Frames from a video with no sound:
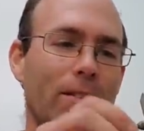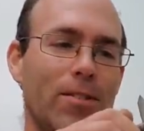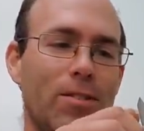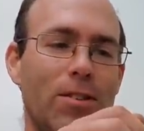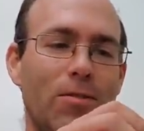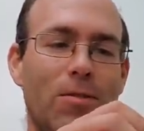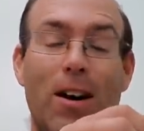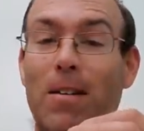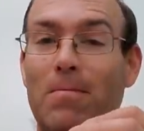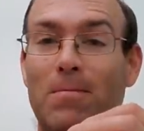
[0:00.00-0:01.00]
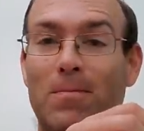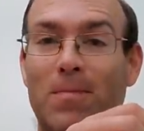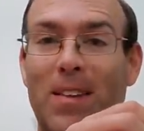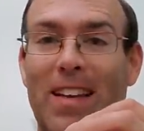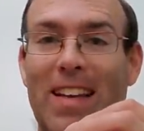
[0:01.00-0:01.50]
So, um,
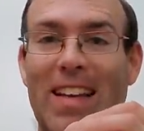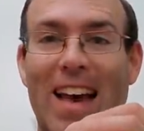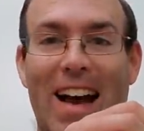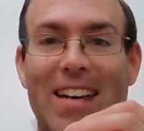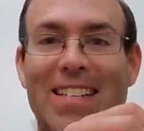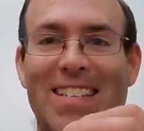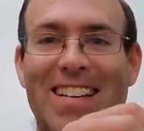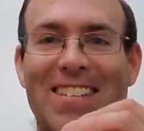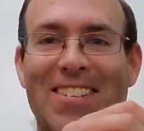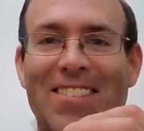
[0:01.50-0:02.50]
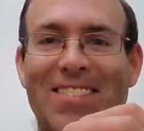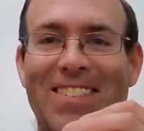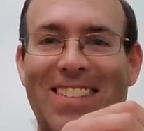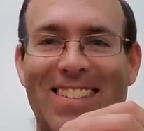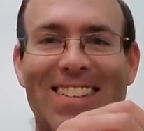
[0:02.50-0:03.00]
yeah, stay
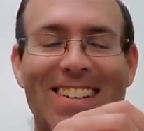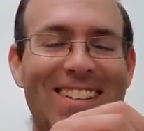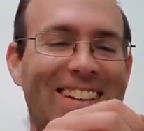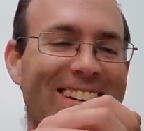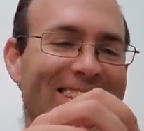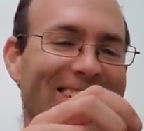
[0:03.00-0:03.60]
tuned. You're going to like